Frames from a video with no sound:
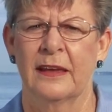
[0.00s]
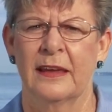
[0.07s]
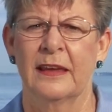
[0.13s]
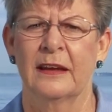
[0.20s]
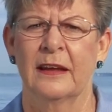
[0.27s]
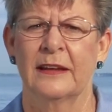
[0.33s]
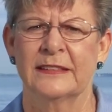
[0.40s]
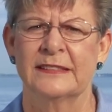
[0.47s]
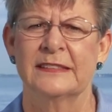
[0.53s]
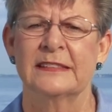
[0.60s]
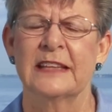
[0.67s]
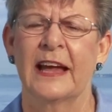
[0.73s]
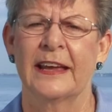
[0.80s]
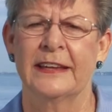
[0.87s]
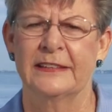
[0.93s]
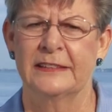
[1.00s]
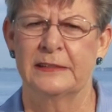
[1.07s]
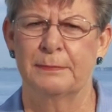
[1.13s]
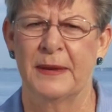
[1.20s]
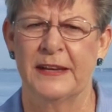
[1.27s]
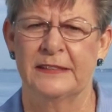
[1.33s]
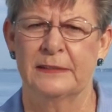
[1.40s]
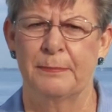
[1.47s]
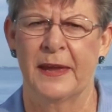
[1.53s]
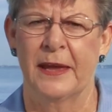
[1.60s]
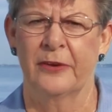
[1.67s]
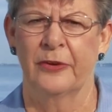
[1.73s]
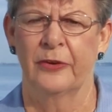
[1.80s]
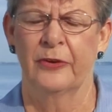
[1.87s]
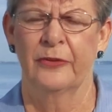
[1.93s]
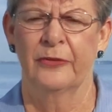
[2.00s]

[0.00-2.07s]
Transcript: in a science-based manner.